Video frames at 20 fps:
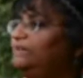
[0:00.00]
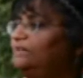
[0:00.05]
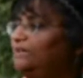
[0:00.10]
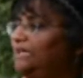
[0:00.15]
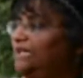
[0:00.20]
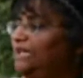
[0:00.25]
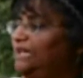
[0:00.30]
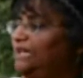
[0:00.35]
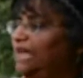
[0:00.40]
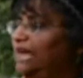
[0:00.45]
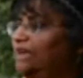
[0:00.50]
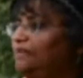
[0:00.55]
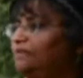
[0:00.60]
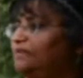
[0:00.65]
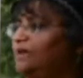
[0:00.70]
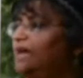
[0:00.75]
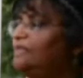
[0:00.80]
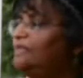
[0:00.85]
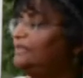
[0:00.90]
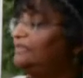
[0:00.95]
seen
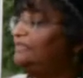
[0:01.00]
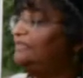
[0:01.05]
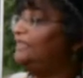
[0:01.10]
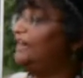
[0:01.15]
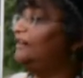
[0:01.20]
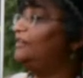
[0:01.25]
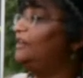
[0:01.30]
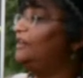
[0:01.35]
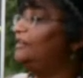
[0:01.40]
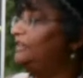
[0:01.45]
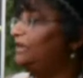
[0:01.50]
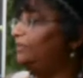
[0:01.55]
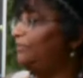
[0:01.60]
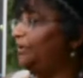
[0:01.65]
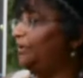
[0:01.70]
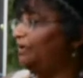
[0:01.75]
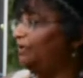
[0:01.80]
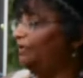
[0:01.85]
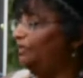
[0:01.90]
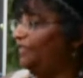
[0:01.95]
as the
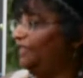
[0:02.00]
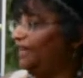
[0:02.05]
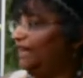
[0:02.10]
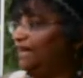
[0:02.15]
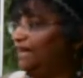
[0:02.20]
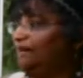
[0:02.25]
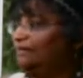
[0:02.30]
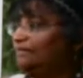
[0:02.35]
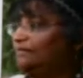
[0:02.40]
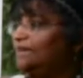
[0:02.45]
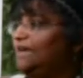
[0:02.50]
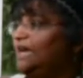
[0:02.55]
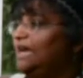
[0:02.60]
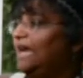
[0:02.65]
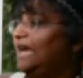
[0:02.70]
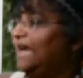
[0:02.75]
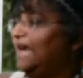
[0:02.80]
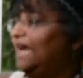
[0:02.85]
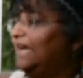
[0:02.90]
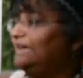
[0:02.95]
stereotypical things,
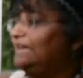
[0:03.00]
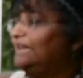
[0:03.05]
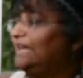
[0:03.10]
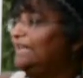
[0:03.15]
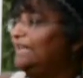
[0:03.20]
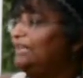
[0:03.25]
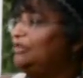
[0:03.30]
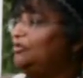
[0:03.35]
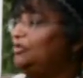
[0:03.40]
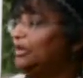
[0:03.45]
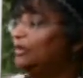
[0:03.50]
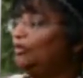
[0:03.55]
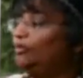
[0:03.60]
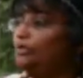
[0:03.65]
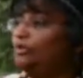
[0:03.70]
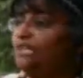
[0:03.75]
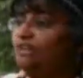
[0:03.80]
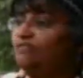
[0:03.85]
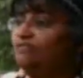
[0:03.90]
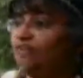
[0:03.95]
and you can
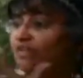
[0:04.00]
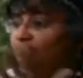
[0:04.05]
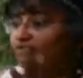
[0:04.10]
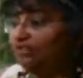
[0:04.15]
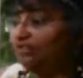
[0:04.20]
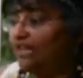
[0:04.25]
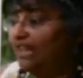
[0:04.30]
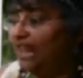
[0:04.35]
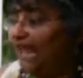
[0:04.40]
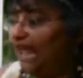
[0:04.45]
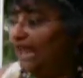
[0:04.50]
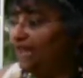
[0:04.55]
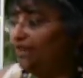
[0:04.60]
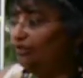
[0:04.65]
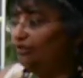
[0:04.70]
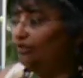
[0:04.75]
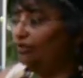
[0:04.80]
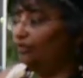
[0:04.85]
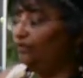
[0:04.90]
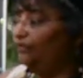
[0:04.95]
only envision that in your